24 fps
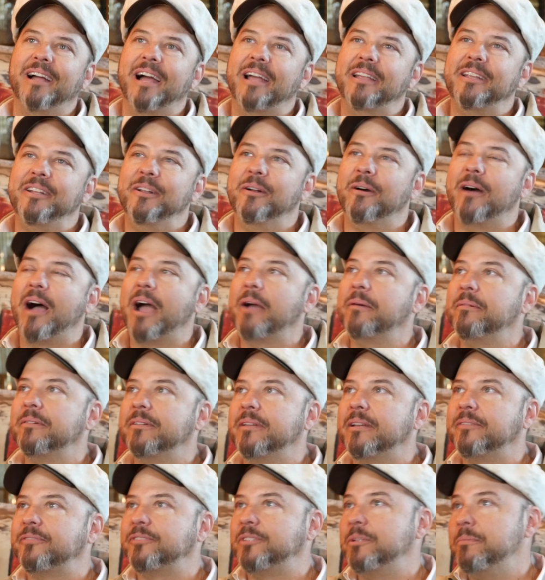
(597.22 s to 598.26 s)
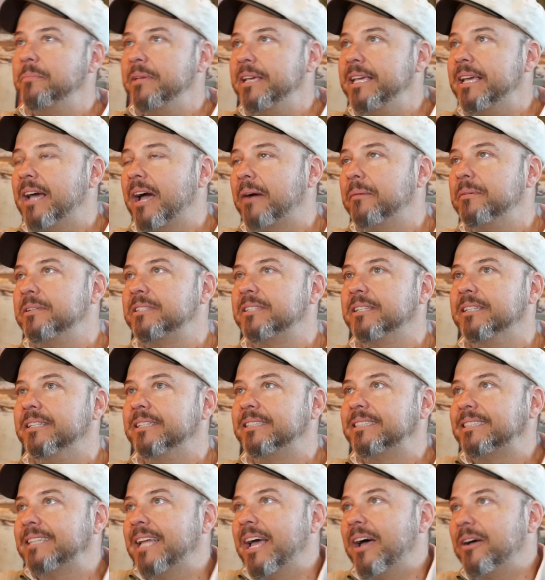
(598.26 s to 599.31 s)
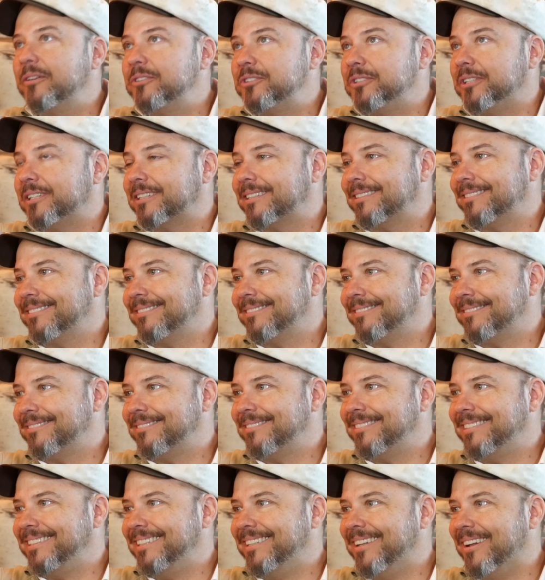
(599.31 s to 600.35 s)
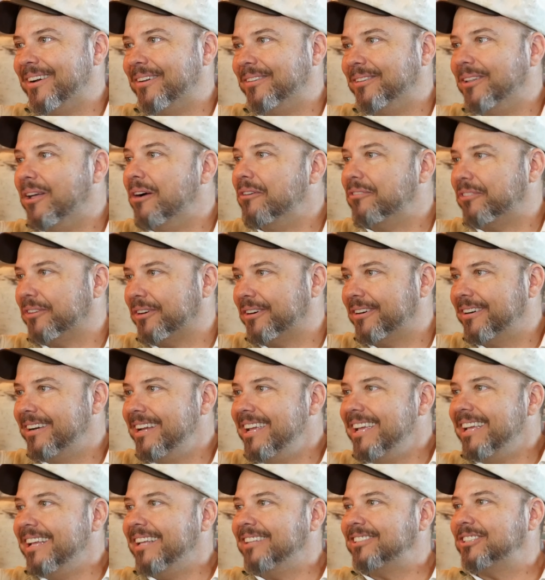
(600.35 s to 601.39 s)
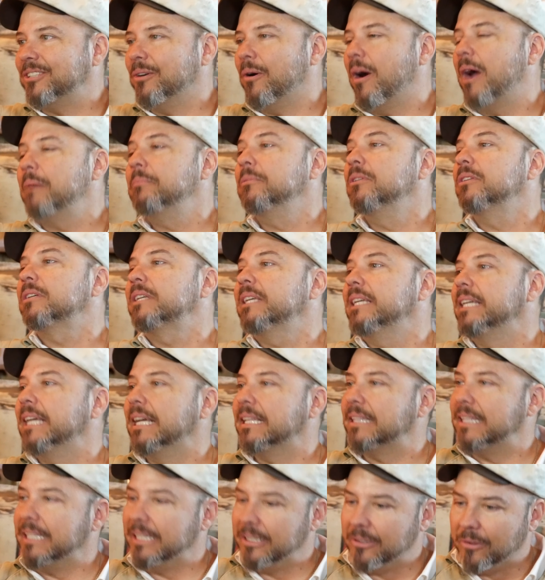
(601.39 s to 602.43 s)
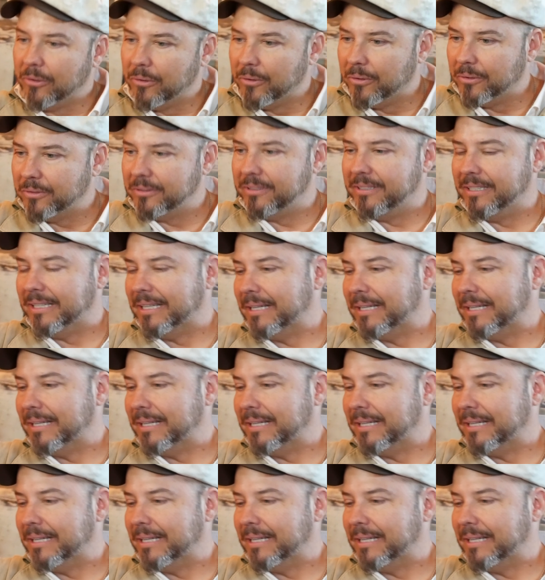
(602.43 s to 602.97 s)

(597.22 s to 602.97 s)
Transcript: to me, I was a nostalgic lover, and so I'm looking at the old